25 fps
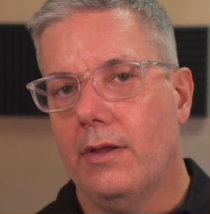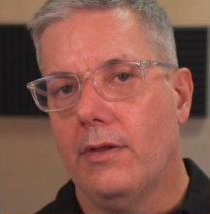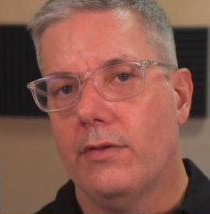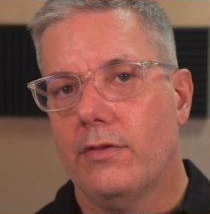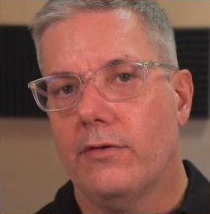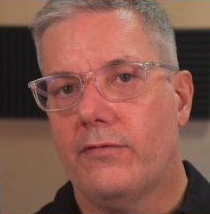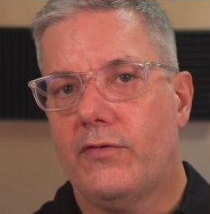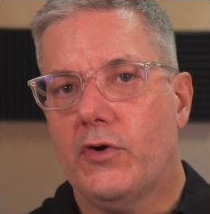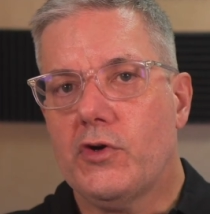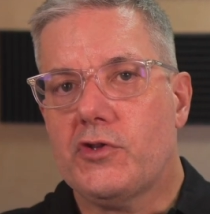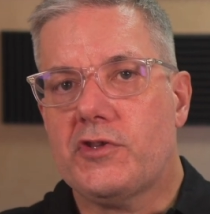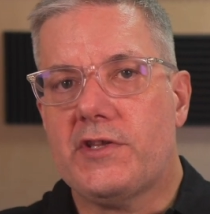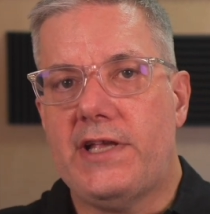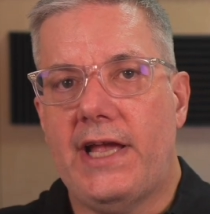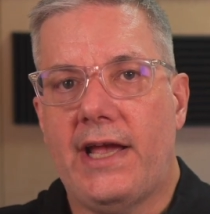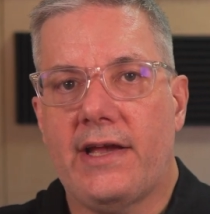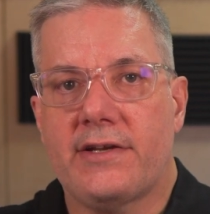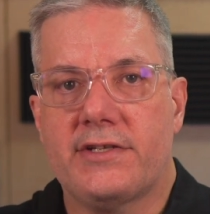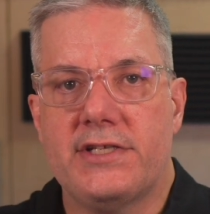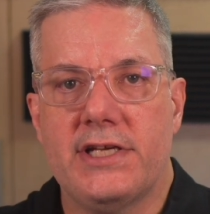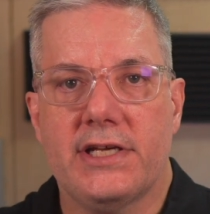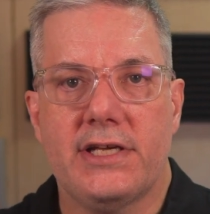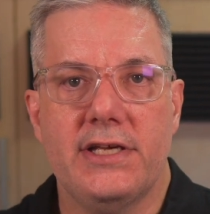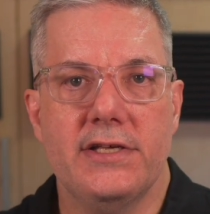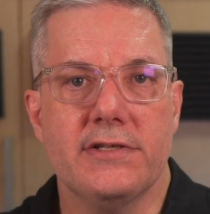The first
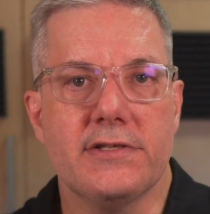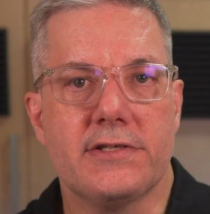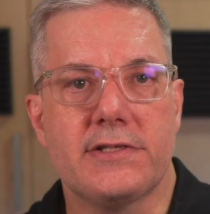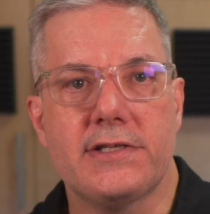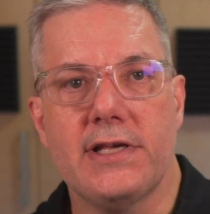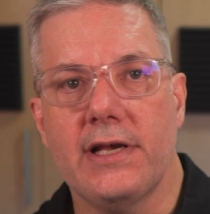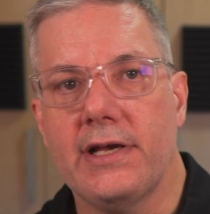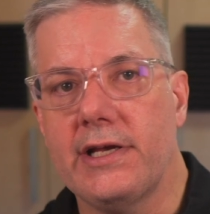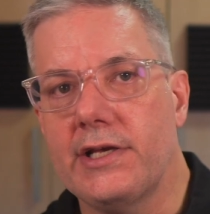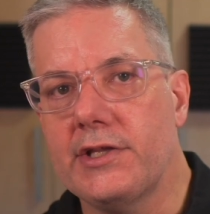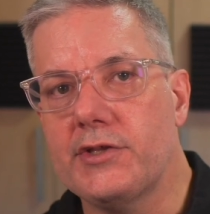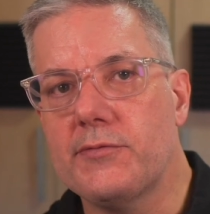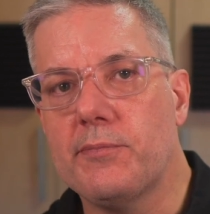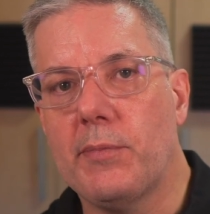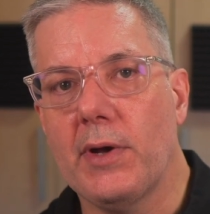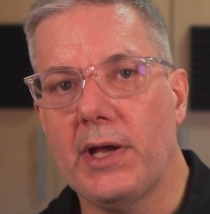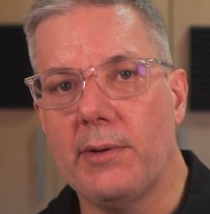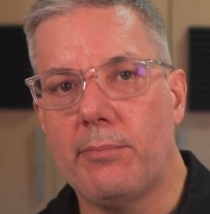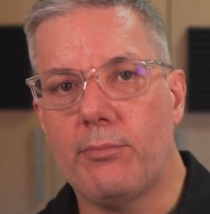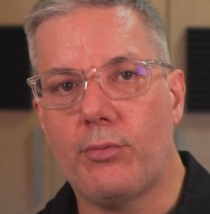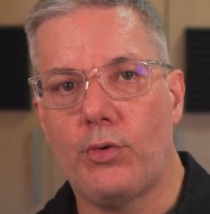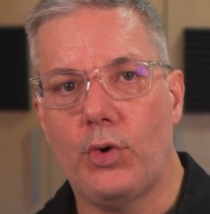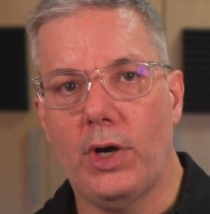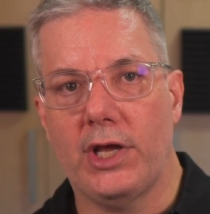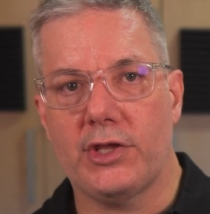tactic is science by
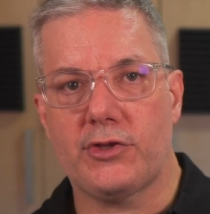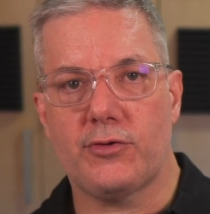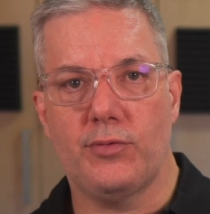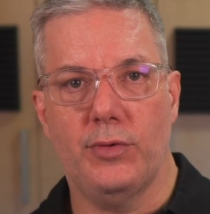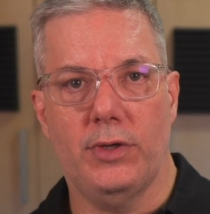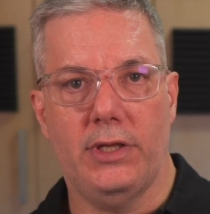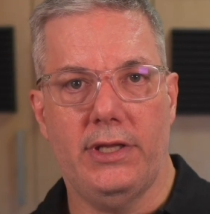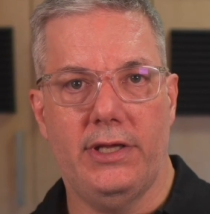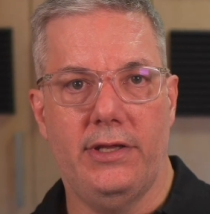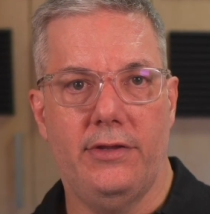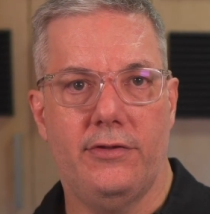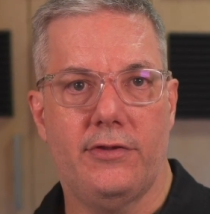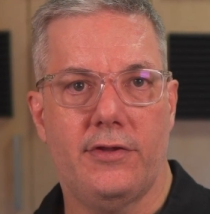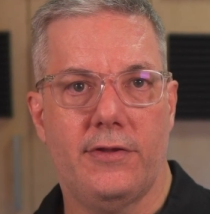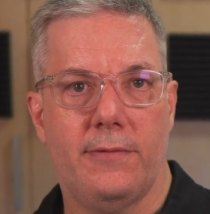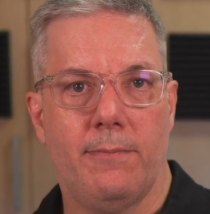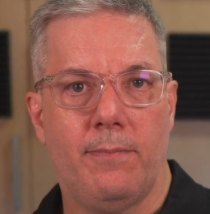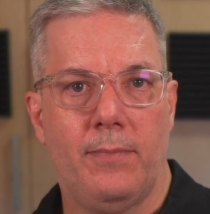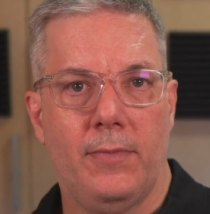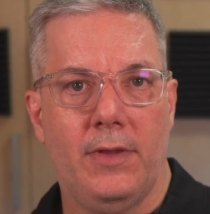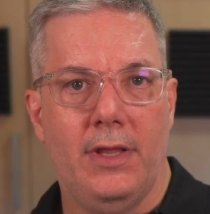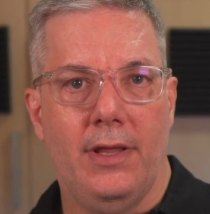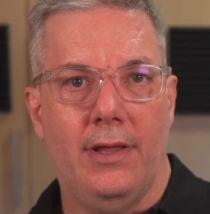press release.